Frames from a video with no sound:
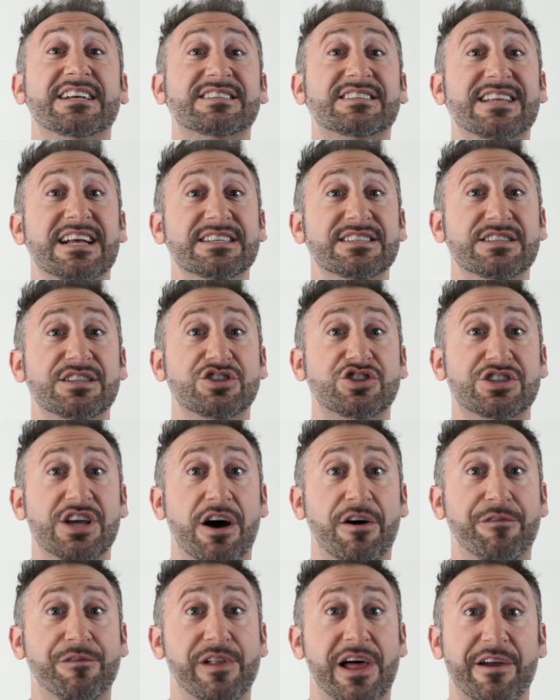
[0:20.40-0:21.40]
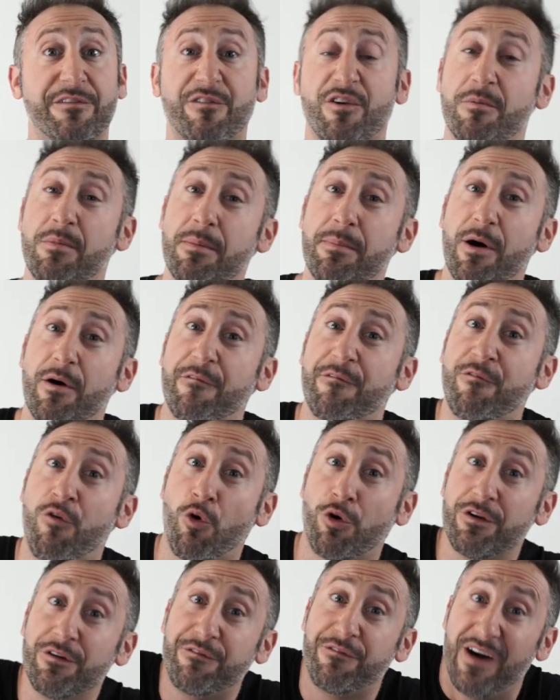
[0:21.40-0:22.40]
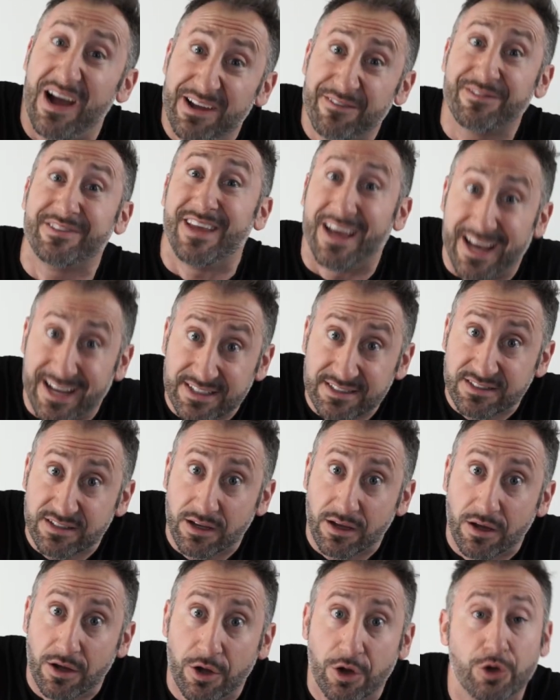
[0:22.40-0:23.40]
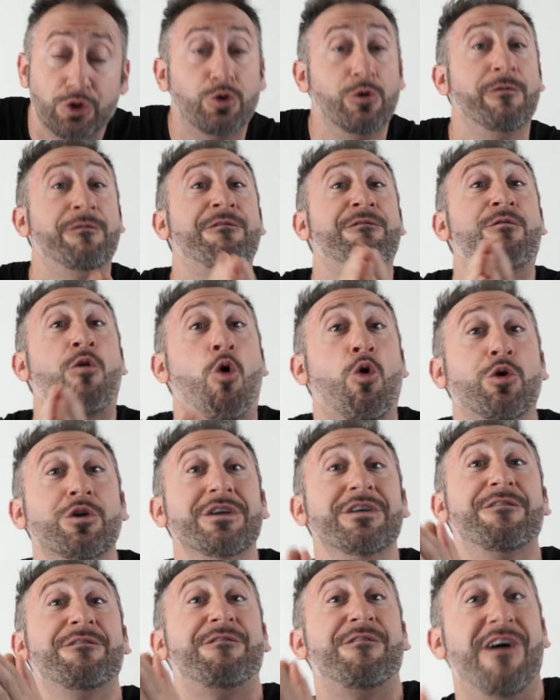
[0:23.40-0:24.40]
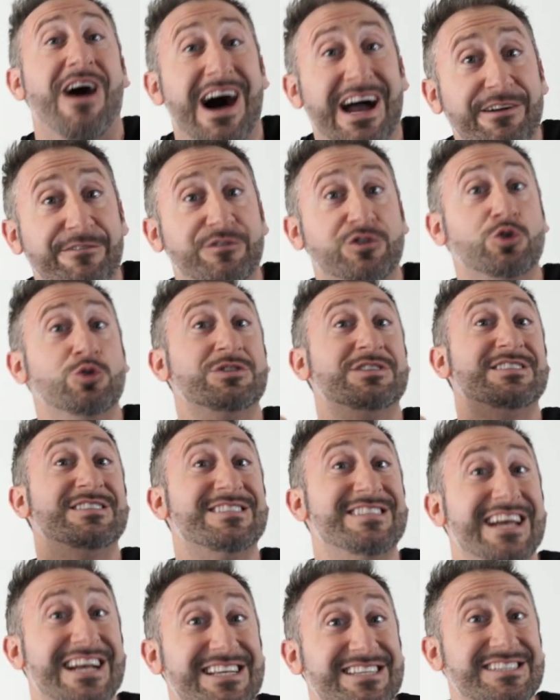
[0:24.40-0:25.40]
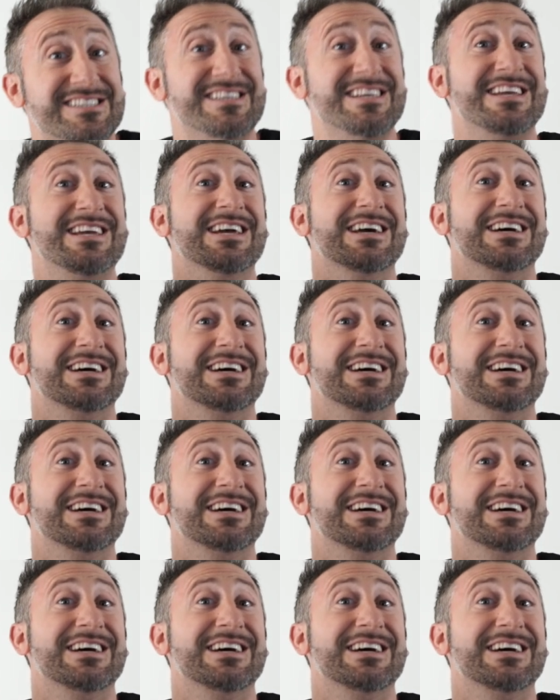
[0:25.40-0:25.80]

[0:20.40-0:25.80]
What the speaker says: extends the shelf life from about 4 to 5 days to 45 to 60